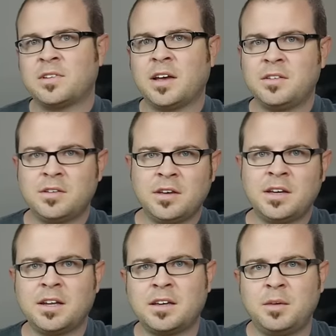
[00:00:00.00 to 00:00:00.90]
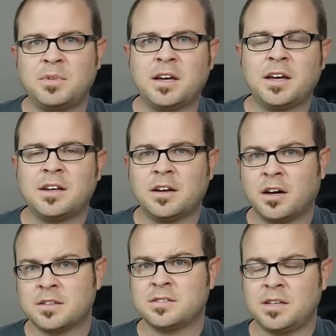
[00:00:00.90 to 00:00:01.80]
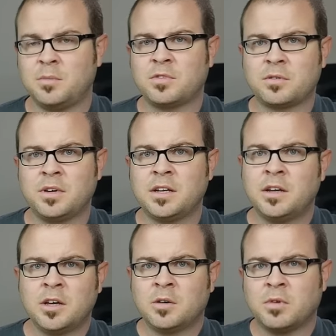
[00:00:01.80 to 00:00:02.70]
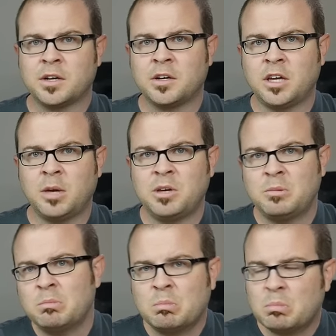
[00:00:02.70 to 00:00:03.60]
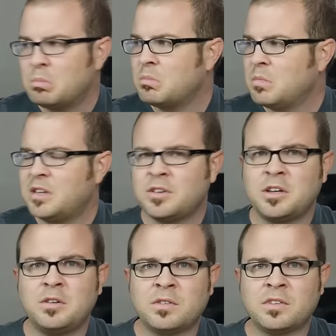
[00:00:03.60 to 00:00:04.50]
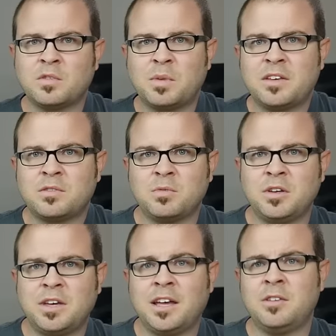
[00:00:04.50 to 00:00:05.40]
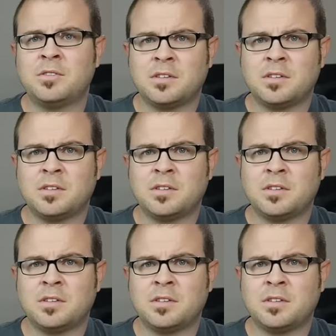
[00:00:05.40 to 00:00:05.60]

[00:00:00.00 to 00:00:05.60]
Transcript: side so you can kind of kind of keep an eye on, on the same screen while you're gaming. It's a good use of the space when you can't use it